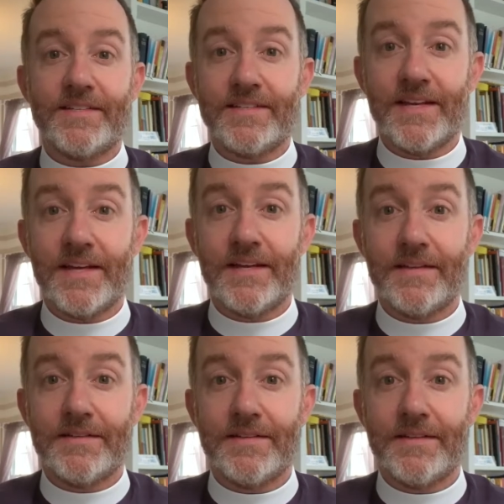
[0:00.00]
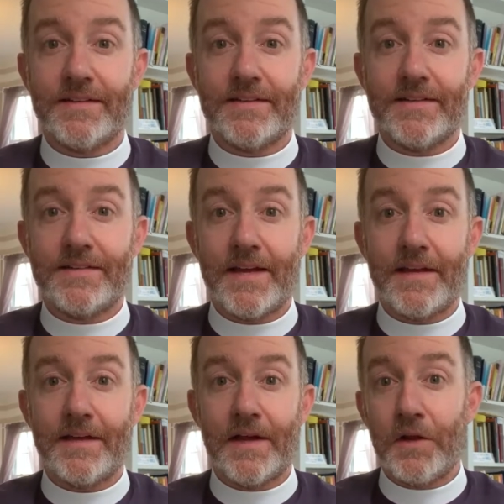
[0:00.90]
to
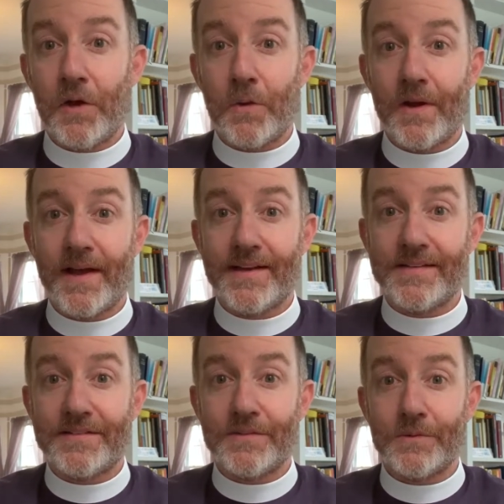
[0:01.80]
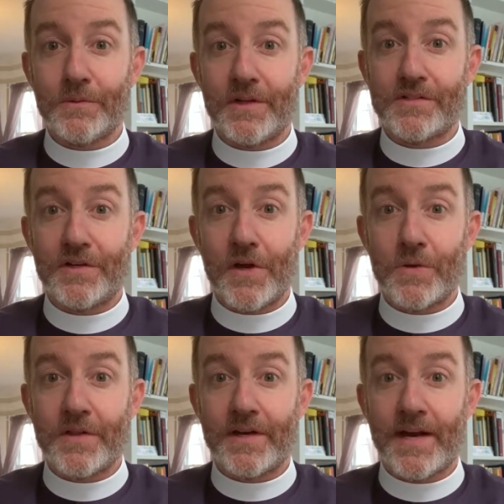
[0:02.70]
say hello and to let you
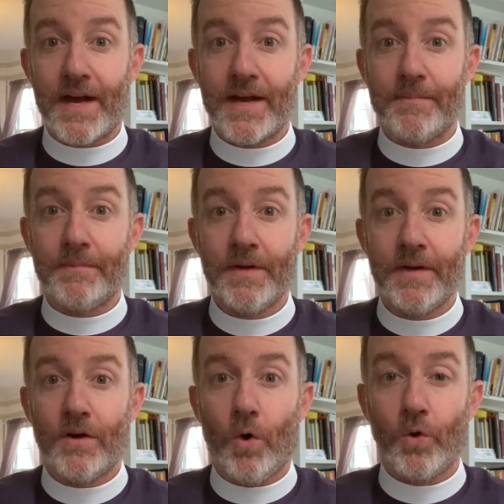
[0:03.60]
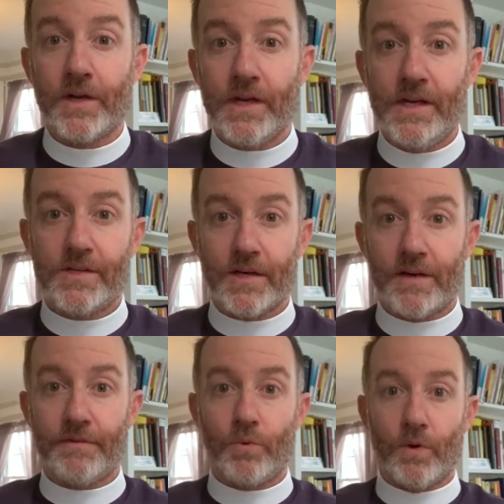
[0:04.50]
know that I am holding each and
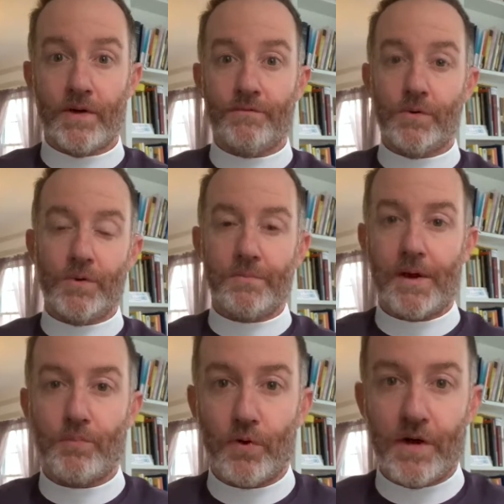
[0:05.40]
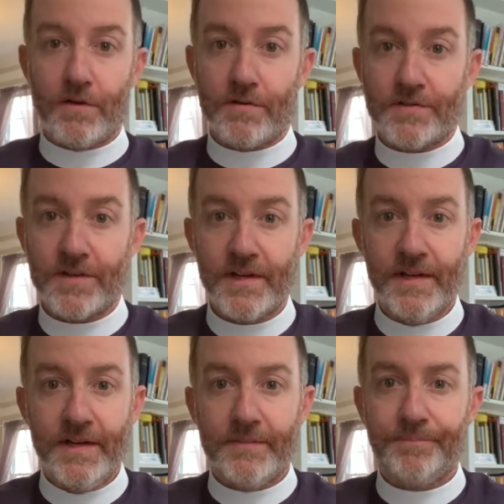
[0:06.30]
every one of you in my prayers.
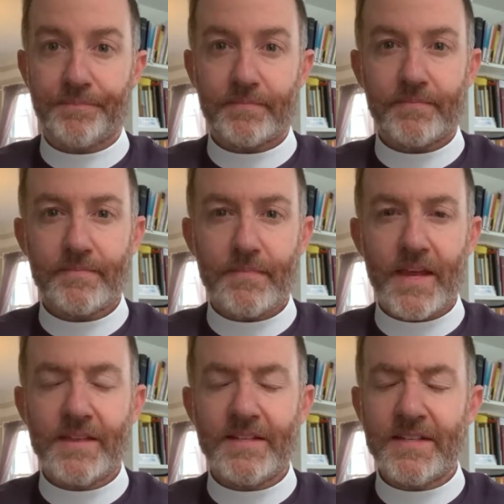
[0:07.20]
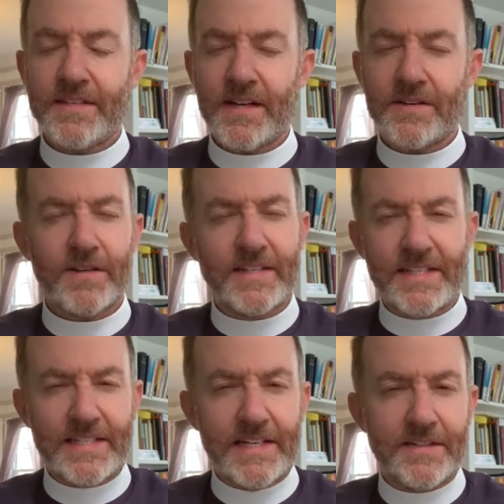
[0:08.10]
This is such a
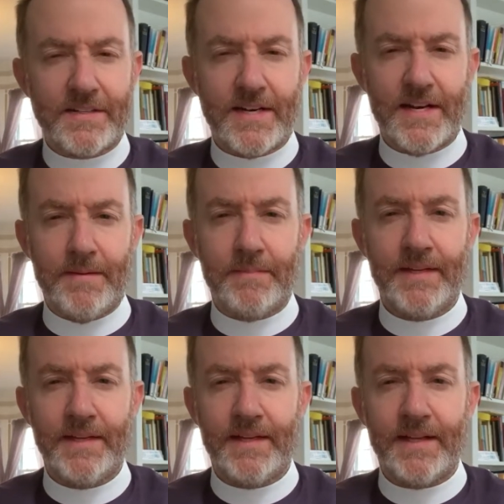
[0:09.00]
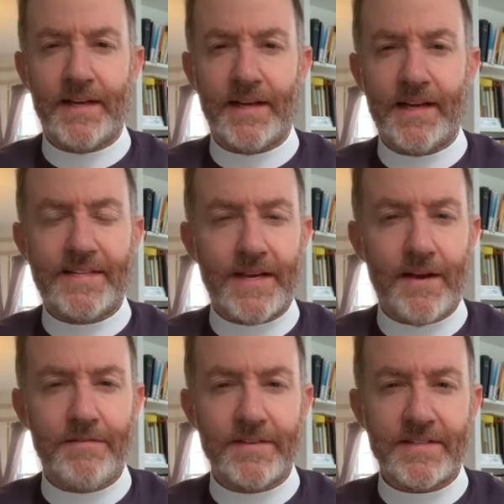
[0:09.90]
distinct time. It's
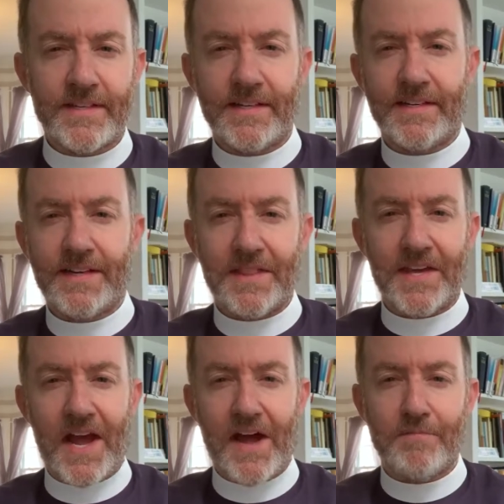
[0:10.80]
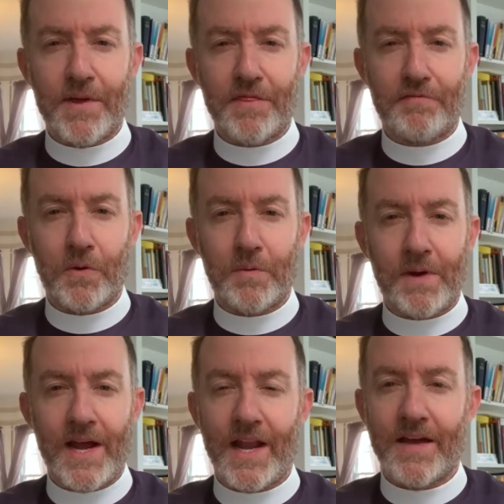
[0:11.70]
obviously nothing I've been through in
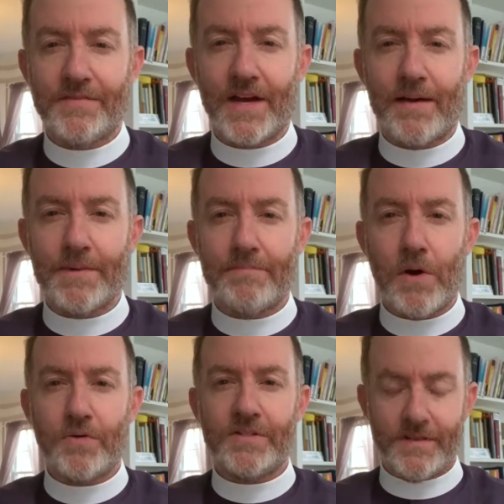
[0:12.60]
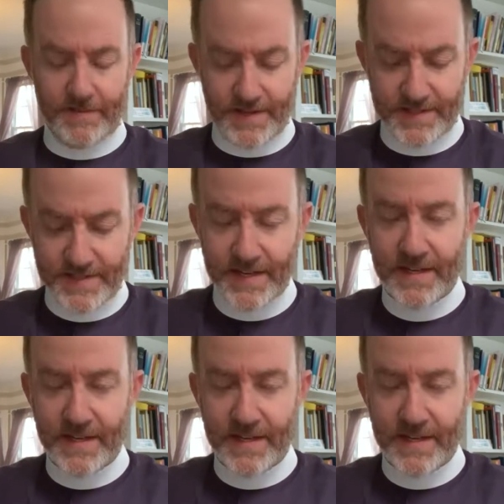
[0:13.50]
my lifetime, and most of us,